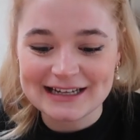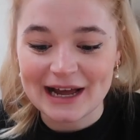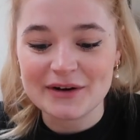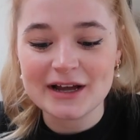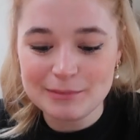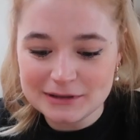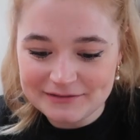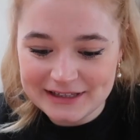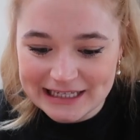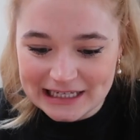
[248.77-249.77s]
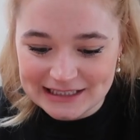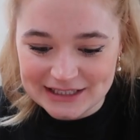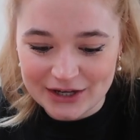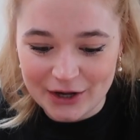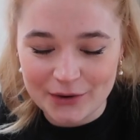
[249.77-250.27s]
Now, a couple of years
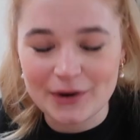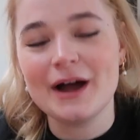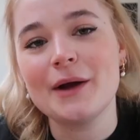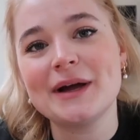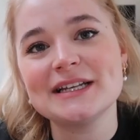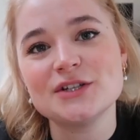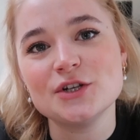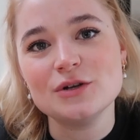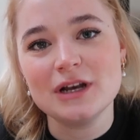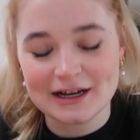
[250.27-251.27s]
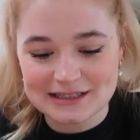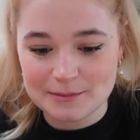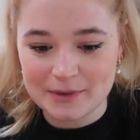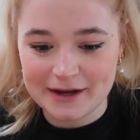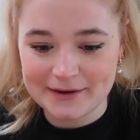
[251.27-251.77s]
ago, I went to
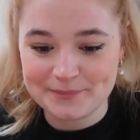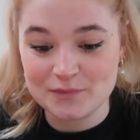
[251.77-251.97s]
Luxembourg.